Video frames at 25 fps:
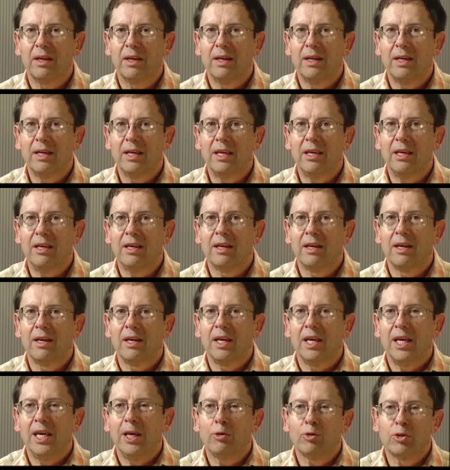He
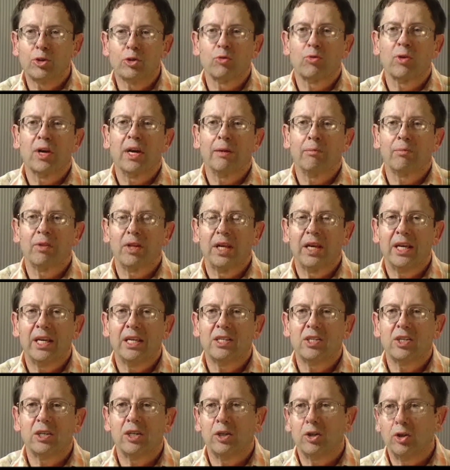was in the right
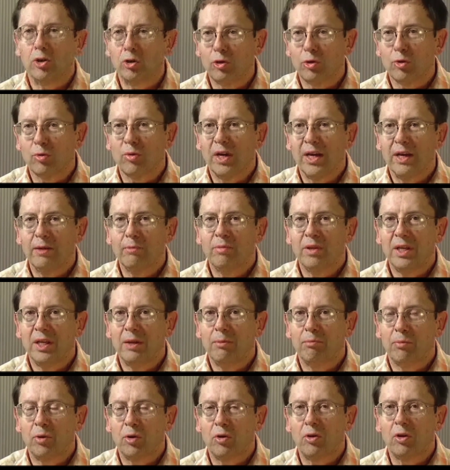place, he knew the right
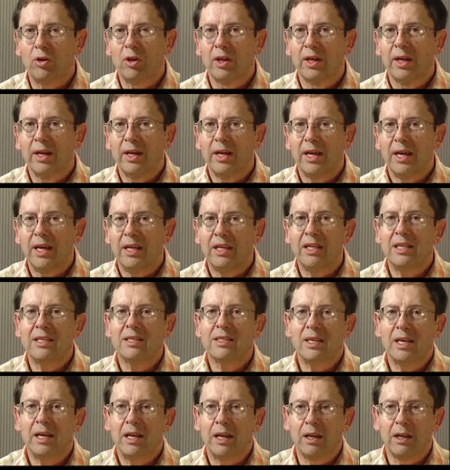people, and he
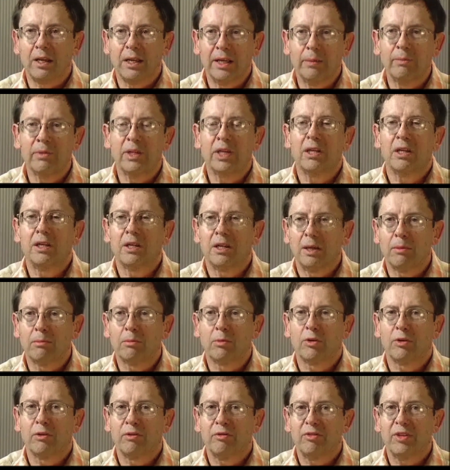said a limited
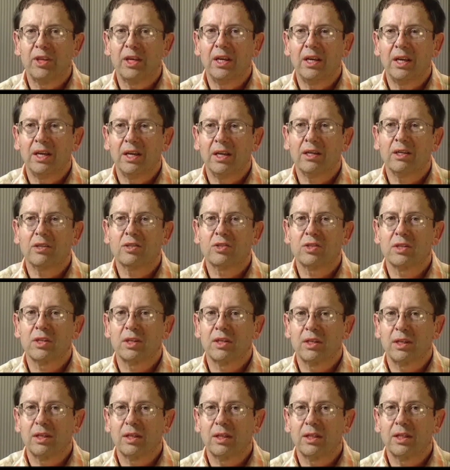number of things
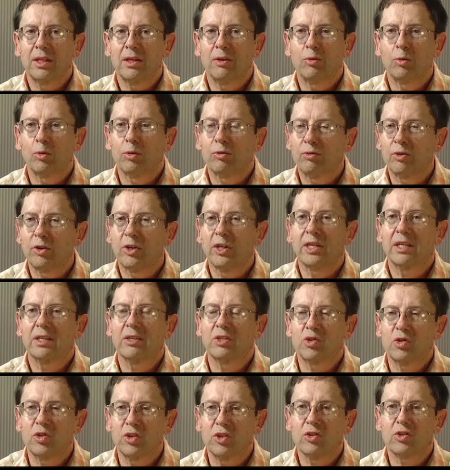that were very
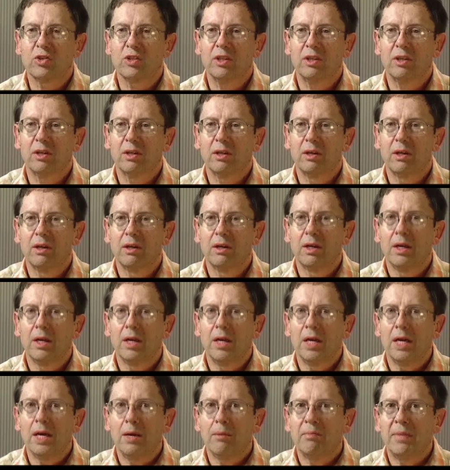consistent.
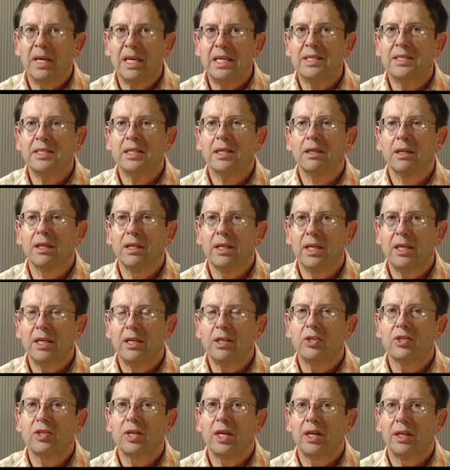Basically, he
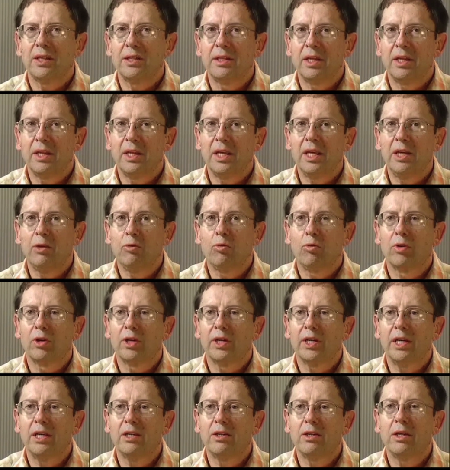said that he
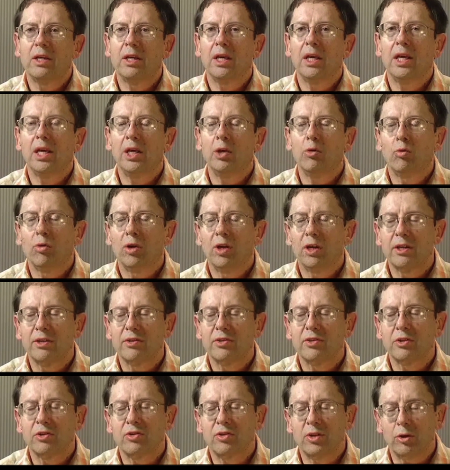
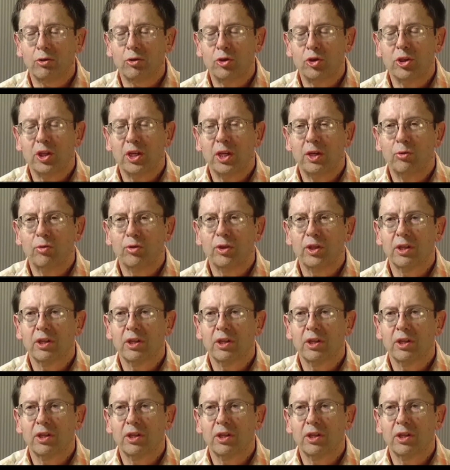was associated with a